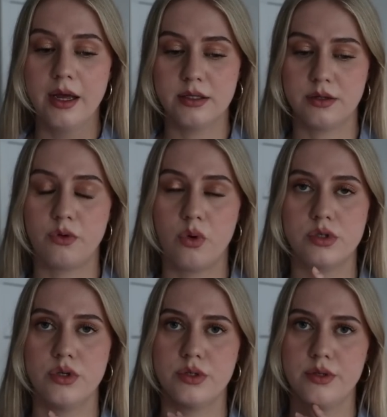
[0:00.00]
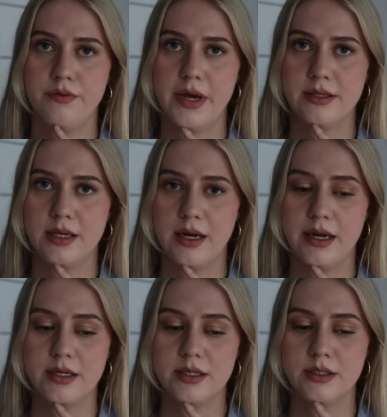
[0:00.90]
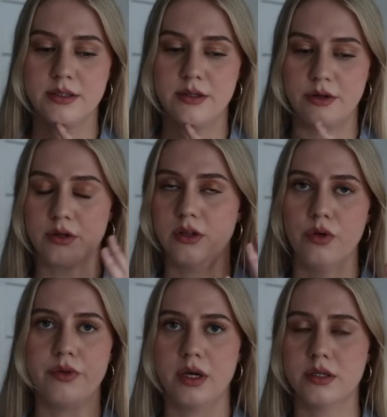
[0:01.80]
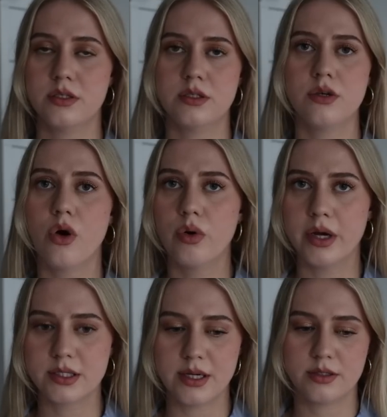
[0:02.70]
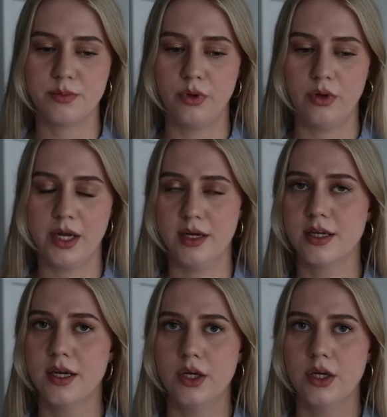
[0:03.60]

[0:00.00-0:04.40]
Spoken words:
is of course also the fact that like their clothing is so accessible and